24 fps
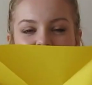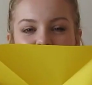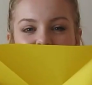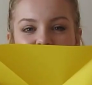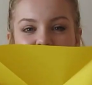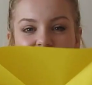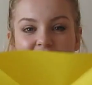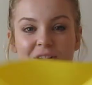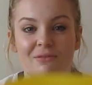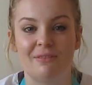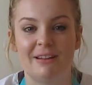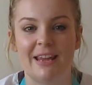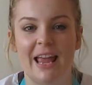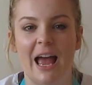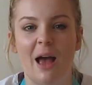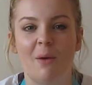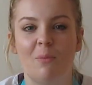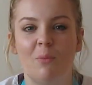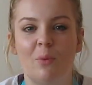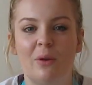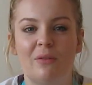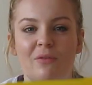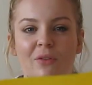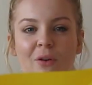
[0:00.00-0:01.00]
Just to recap,
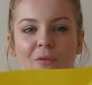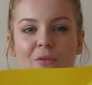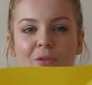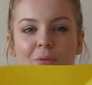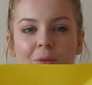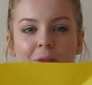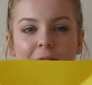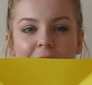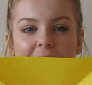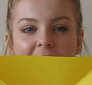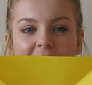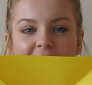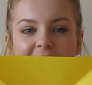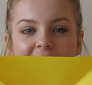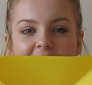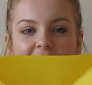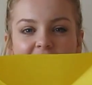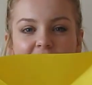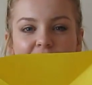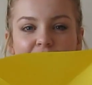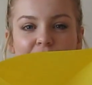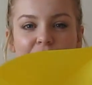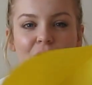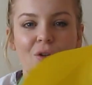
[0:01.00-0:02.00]
we've gone from the
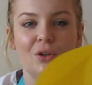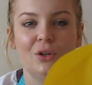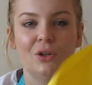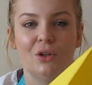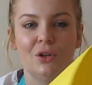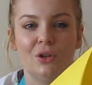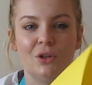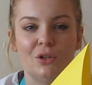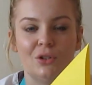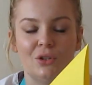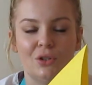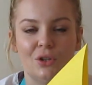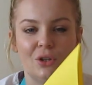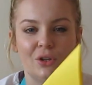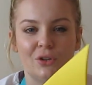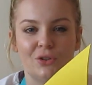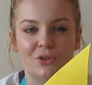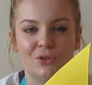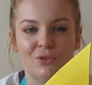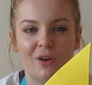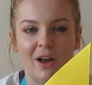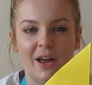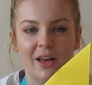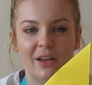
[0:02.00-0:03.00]
rectangle to the
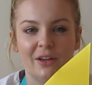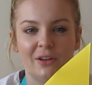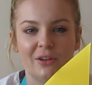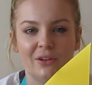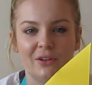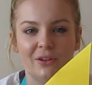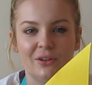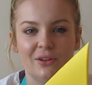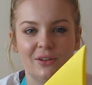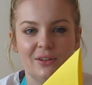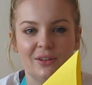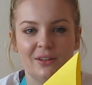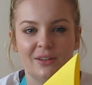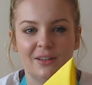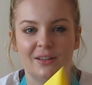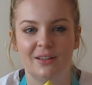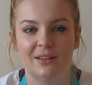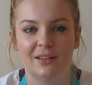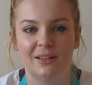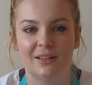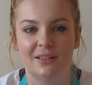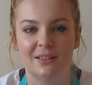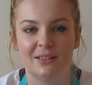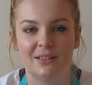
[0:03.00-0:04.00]
triangle
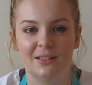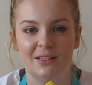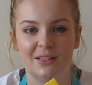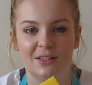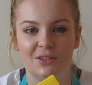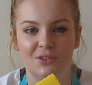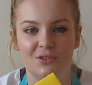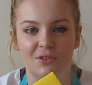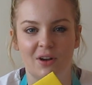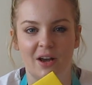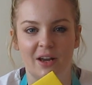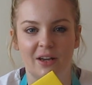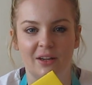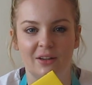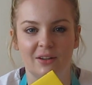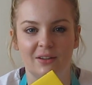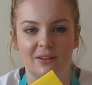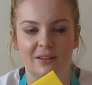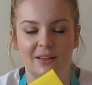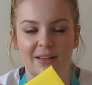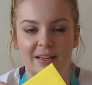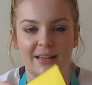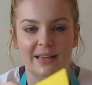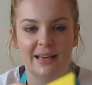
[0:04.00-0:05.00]
to the
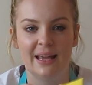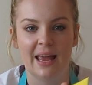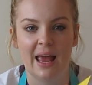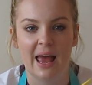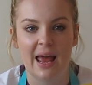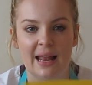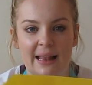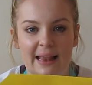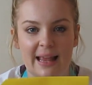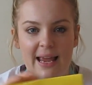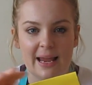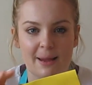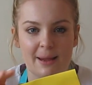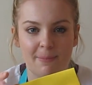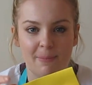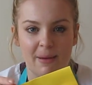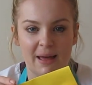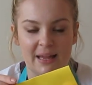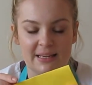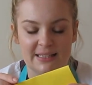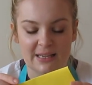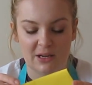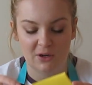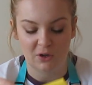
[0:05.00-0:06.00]
triangle. Lay
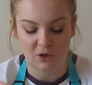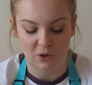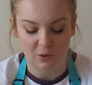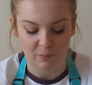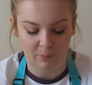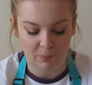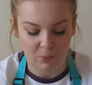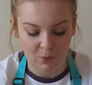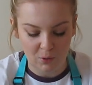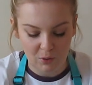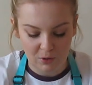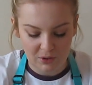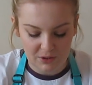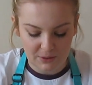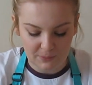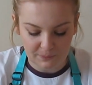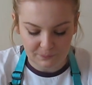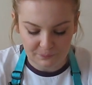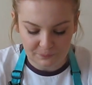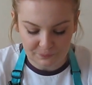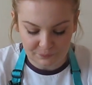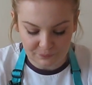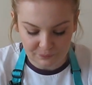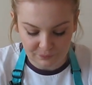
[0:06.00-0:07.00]
that down on your board,
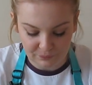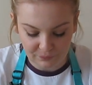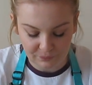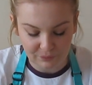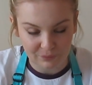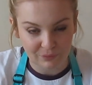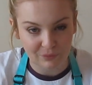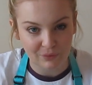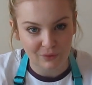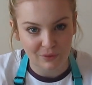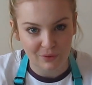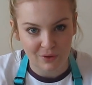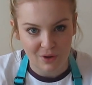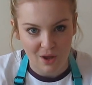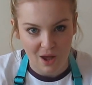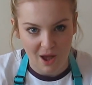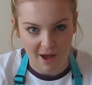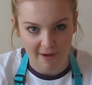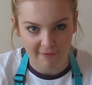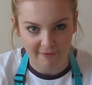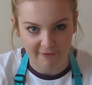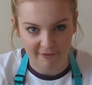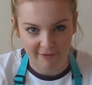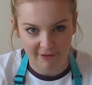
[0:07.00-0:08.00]

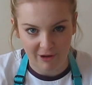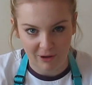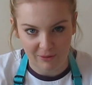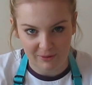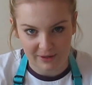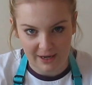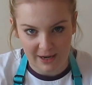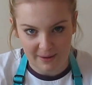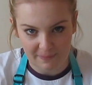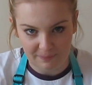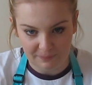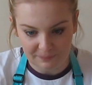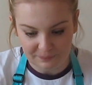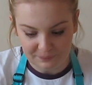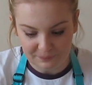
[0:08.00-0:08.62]
unfold it.